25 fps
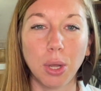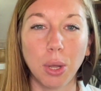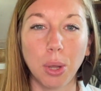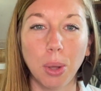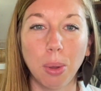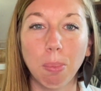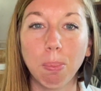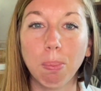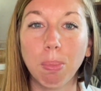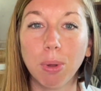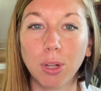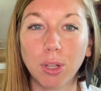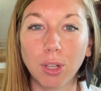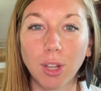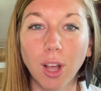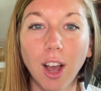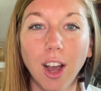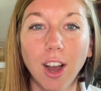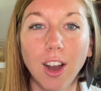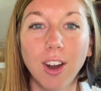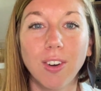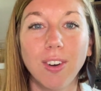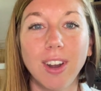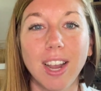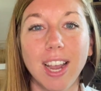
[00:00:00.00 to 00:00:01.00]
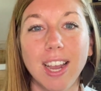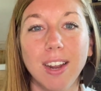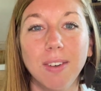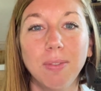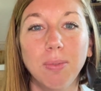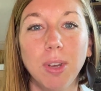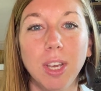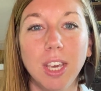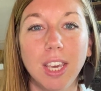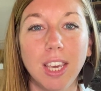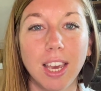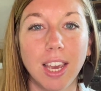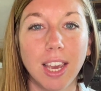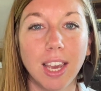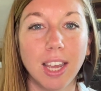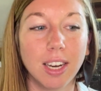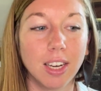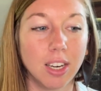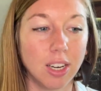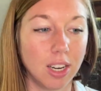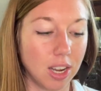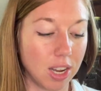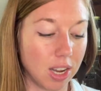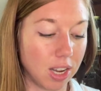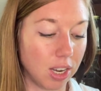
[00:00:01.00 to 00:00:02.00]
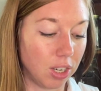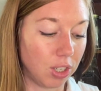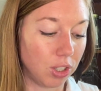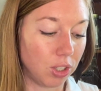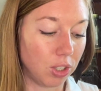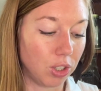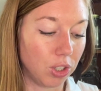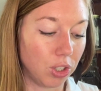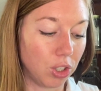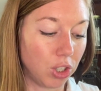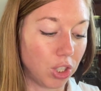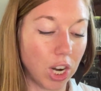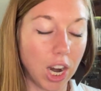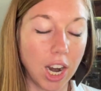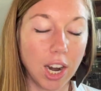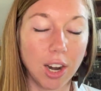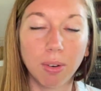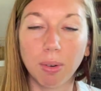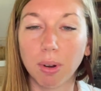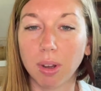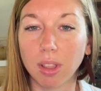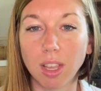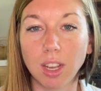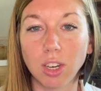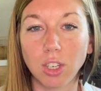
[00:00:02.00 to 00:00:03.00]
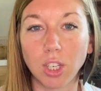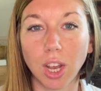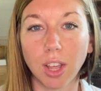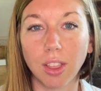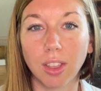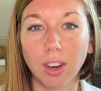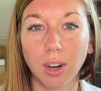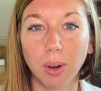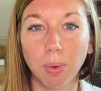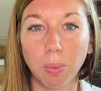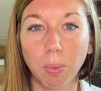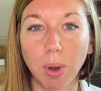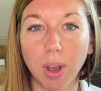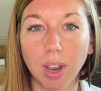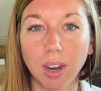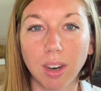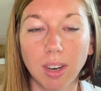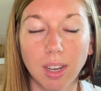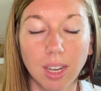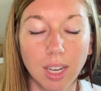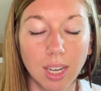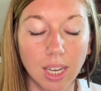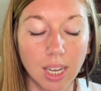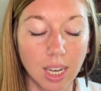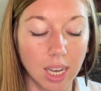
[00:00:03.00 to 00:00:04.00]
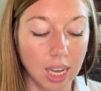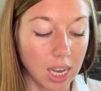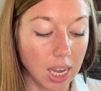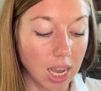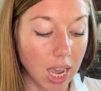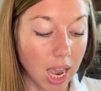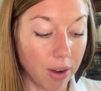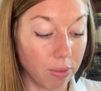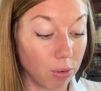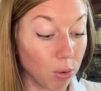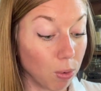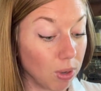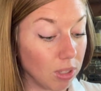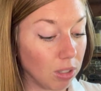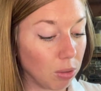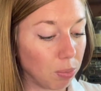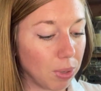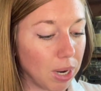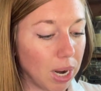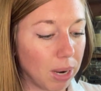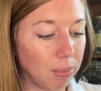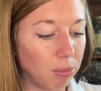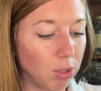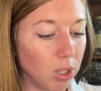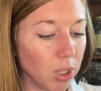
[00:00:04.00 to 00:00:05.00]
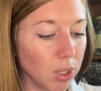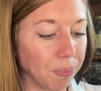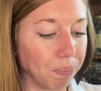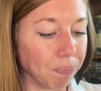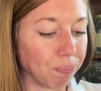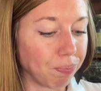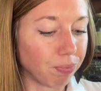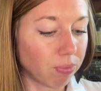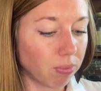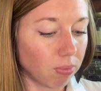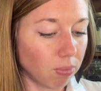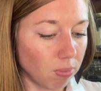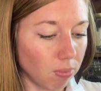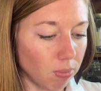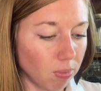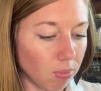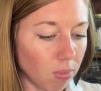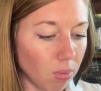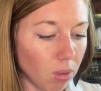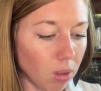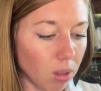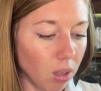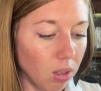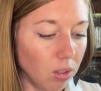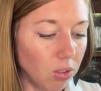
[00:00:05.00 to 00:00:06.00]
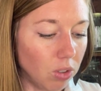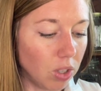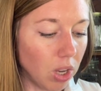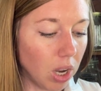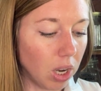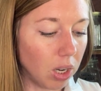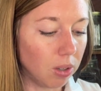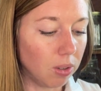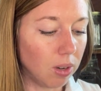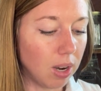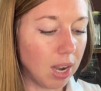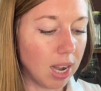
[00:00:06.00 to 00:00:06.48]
below and we can share with each other what everyone's been up to. So